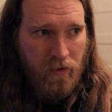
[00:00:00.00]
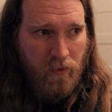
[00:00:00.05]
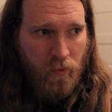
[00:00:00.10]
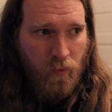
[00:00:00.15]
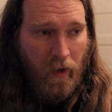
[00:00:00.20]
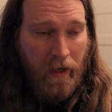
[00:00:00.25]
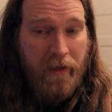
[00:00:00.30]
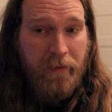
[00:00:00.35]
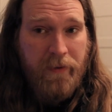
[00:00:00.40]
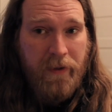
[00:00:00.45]

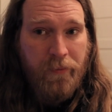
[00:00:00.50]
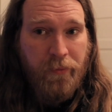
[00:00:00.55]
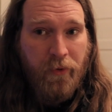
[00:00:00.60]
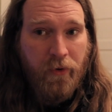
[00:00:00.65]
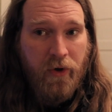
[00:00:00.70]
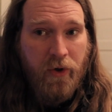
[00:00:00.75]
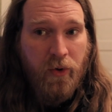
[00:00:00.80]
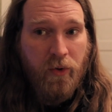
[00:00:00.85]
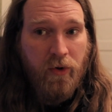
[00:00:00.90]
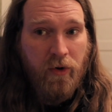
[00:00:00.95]
white
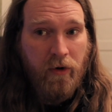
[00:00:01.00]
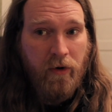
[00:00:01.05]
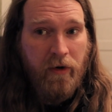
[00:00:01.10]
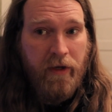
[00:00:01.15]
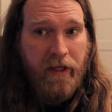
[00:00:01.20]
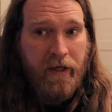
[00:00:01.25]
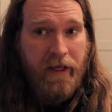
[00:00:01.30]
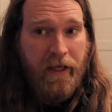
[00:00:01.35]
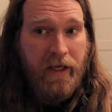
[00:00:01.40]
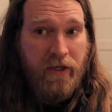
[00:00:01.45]
people who are
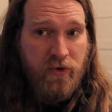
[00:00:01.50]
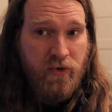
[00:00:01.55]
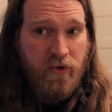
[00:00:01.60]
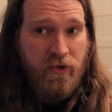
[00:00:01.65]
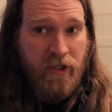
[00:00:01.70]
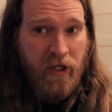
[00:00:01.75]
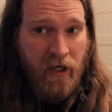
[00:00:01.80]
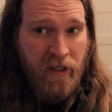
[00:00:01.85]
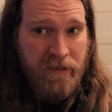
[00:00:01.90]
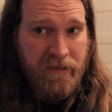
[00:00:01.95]
in Andrew
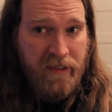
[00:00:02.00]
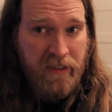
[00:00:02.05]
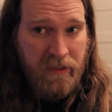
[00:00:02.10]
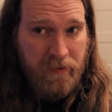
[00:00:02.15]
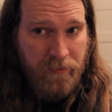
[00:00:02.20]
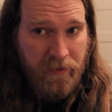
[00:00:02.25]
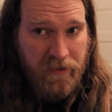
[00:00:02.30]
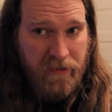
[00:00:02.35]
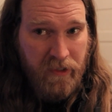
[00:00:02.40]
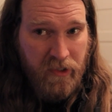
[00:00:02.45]

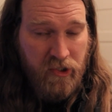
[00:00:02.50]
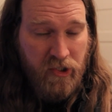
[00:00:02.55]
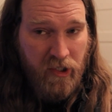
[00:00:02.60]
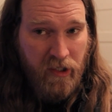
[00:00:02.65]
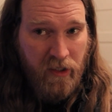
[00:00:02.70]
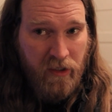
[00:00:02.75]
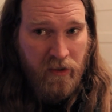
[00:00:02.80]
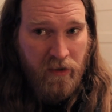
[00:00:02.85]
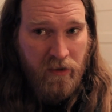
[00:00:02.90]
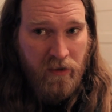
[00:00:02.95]
Johnson's
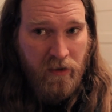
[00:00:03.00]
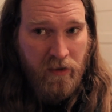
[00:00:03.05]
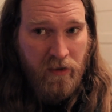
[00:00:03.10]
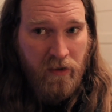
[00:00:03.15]
position